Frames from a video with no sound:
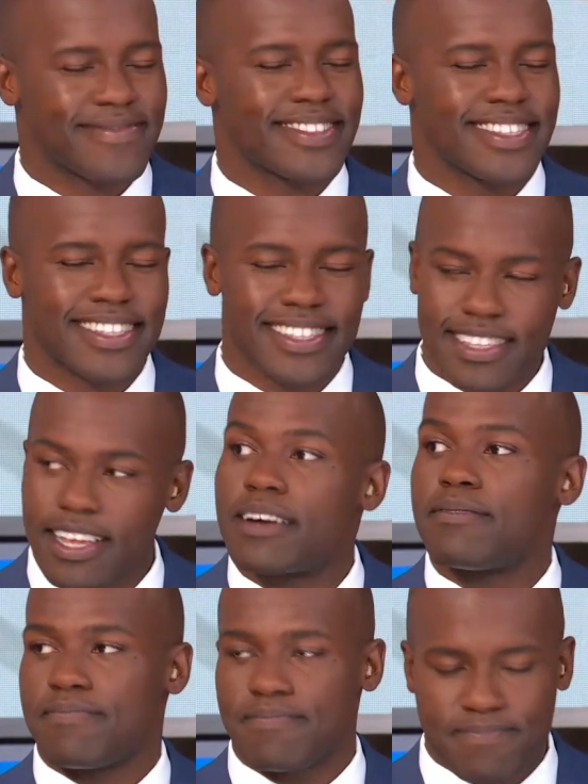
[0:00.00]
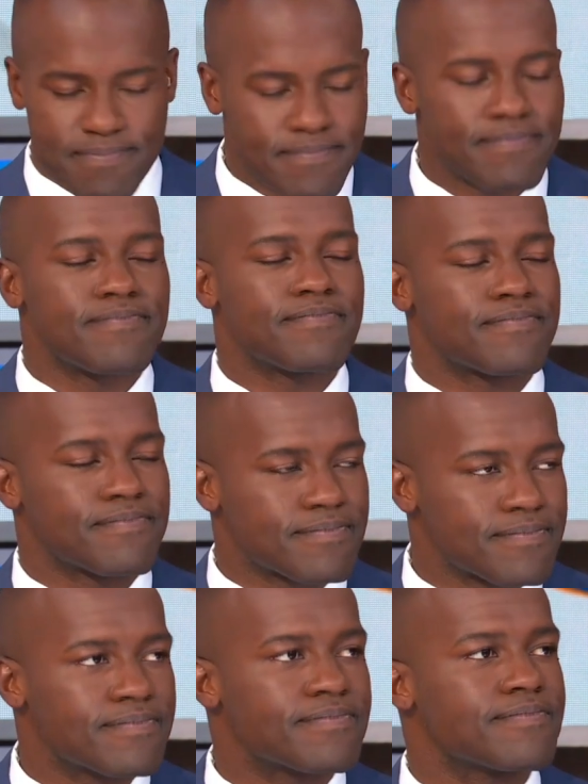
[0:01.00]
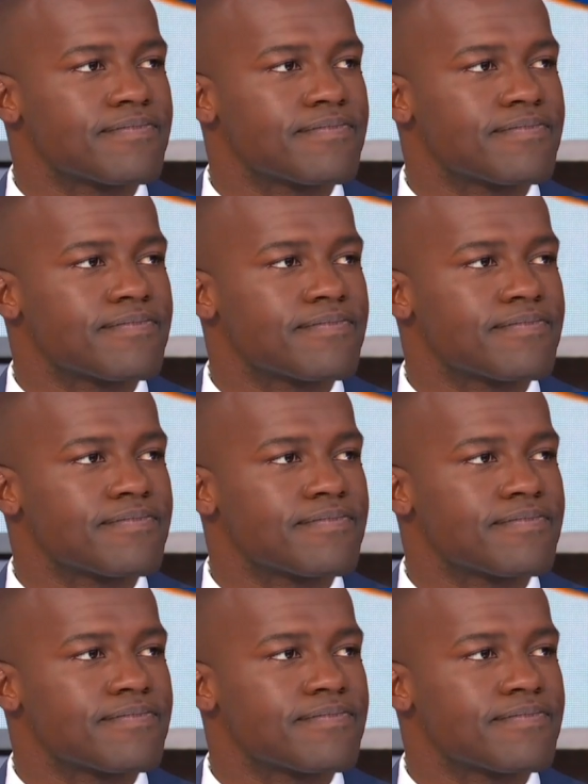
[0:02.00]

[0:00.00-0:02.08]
question right now, and this is